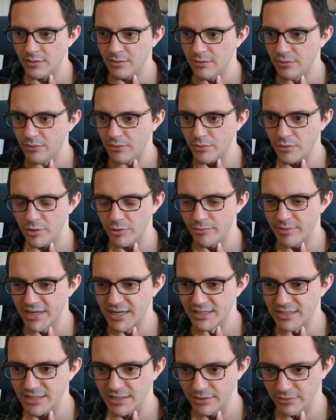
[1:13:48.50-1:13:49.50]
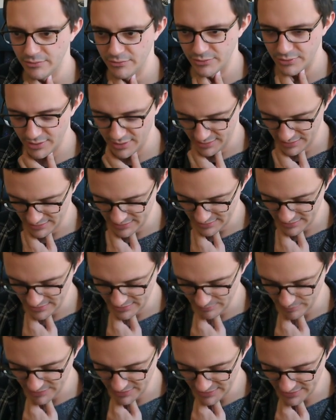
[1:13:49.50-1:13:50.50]
on a rectangle. So I think it's this
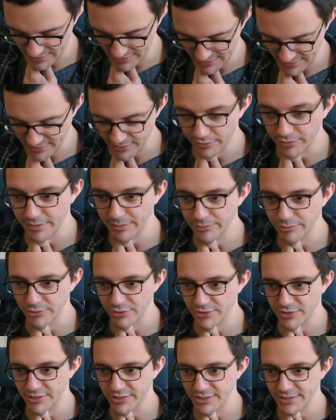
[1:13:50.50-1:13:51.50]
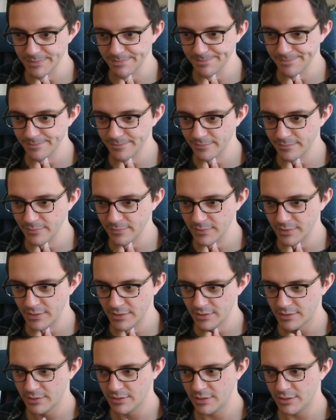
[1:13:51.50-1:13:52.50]
with these less than or equal to signs.
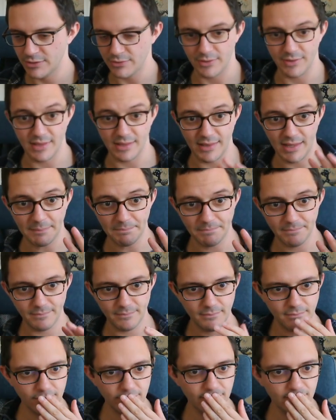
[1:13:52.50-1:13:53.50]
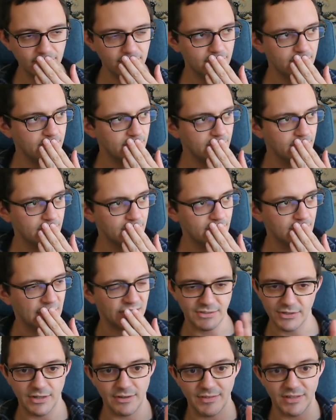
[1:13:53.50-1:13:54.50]
So I think that, I
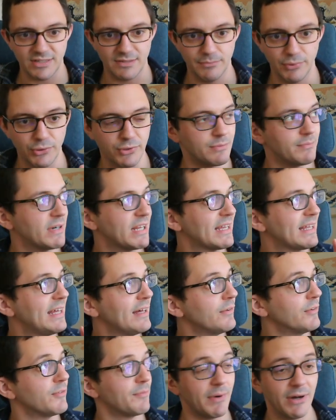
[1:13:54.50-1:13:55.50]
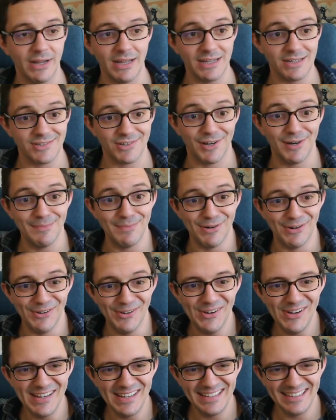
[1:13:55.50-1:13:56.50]
don't know if that's important, but it kills my example.
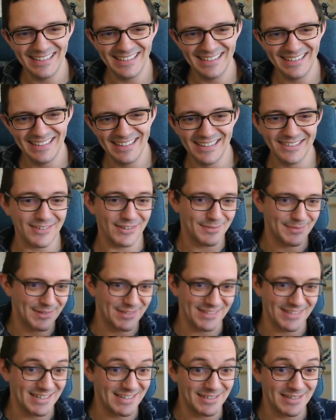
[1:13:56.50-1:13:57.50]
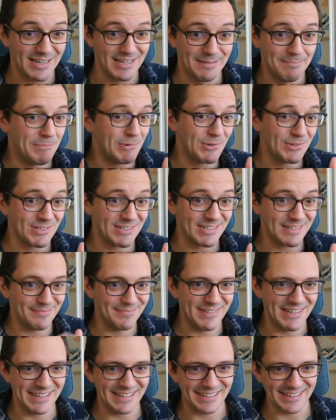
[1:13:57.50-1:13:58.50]
So I suppose it's important to
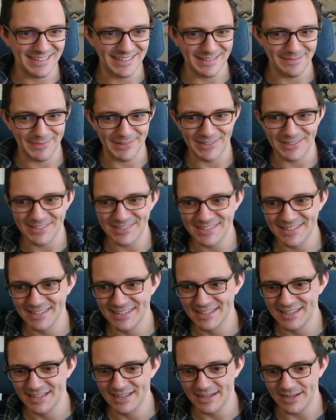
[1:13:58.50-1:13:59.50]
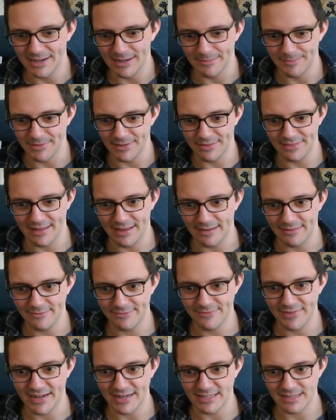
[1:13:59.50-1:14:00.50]
me, I suppose, that
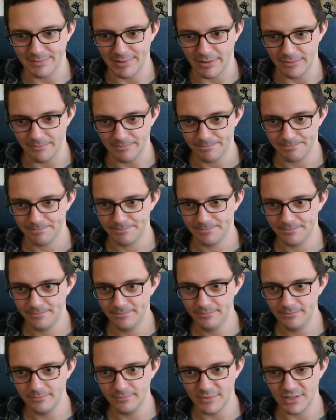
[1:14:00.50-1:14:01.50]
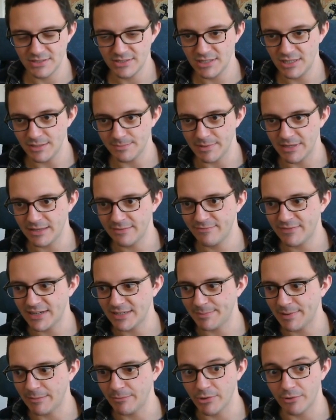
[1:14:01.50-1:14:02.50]
fact about, fact
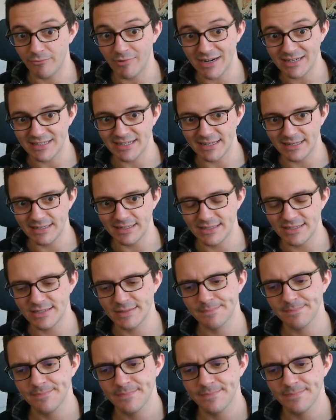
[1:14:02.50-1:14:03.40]
about what a rectangle is